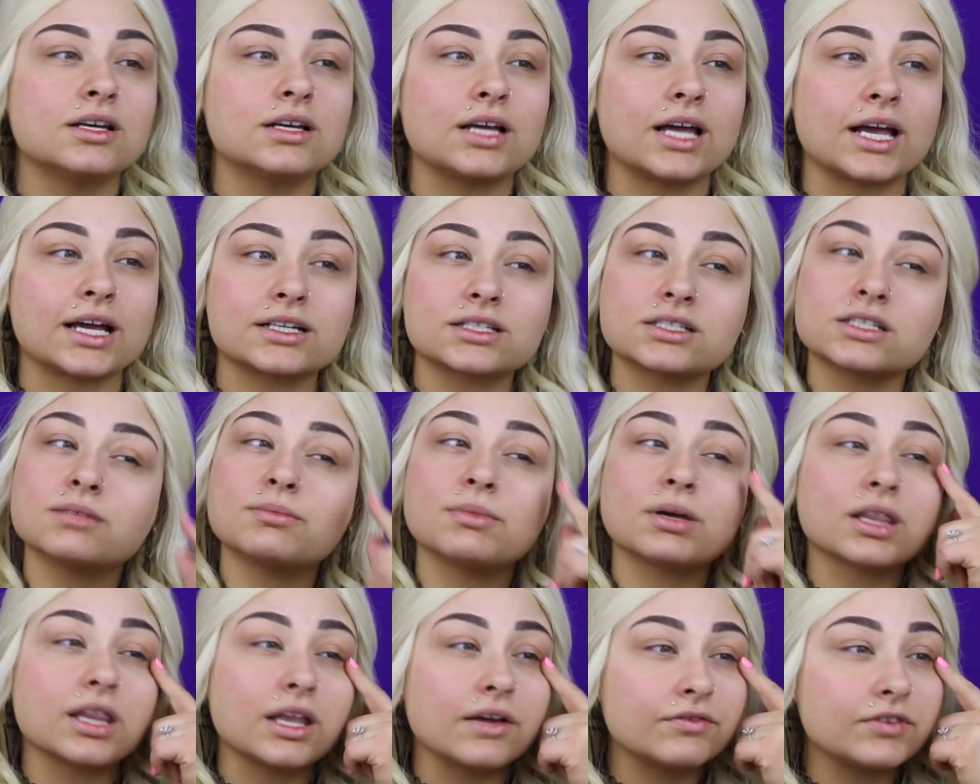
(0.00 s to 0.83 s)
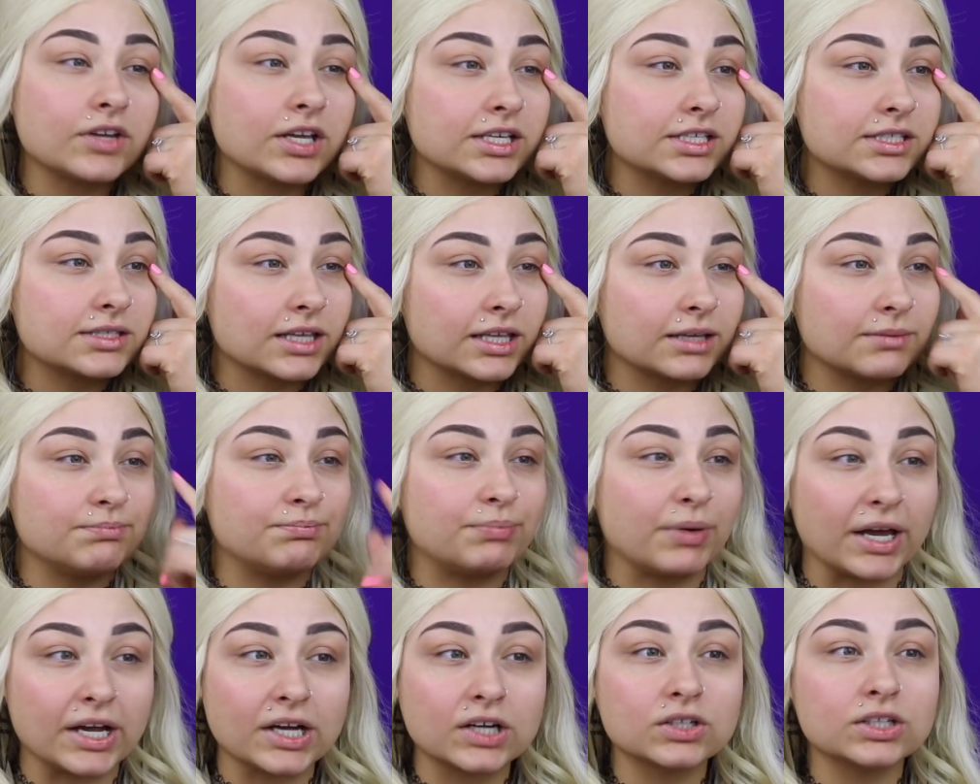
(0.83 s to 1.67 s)
Actually, my left eye is like
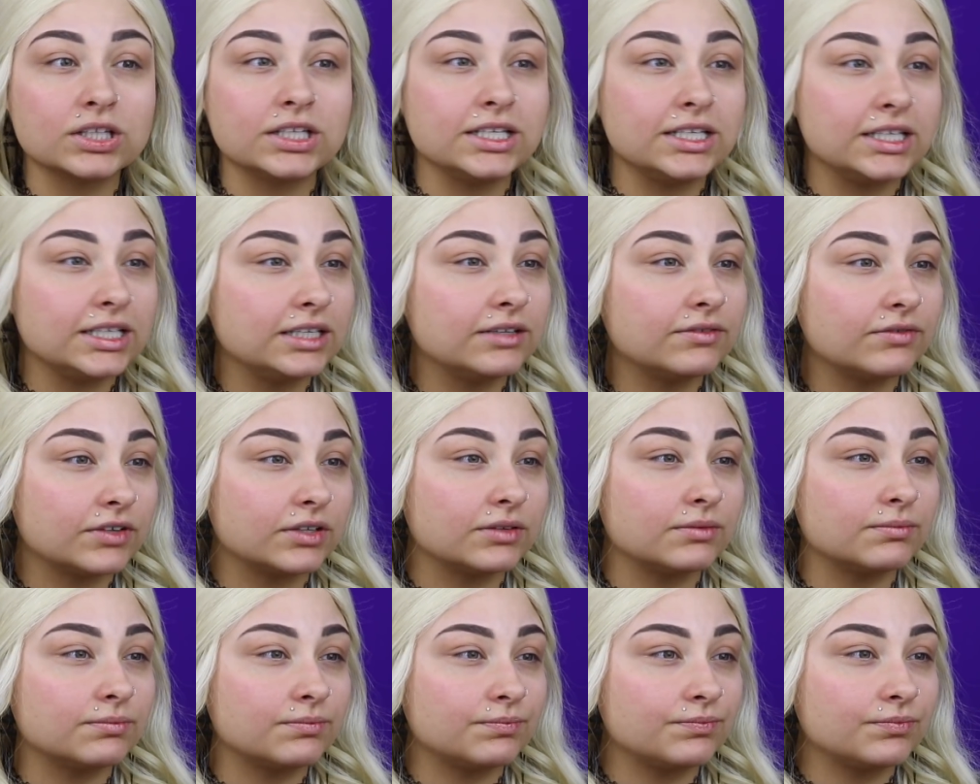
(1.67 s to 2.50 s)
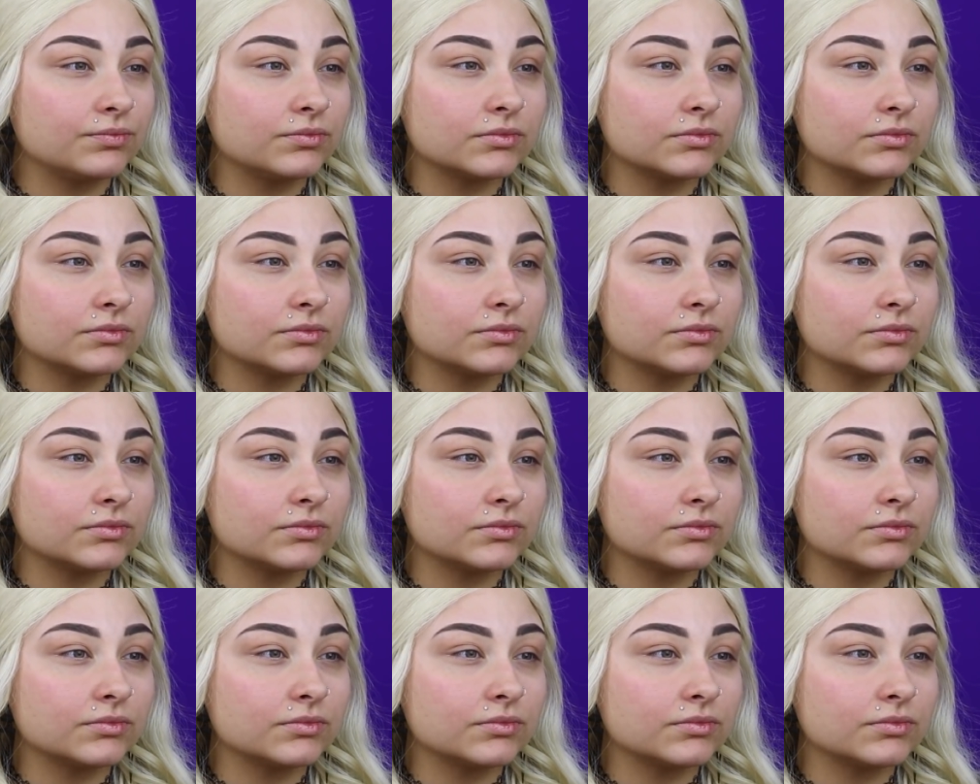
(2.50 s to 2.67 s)
barely even,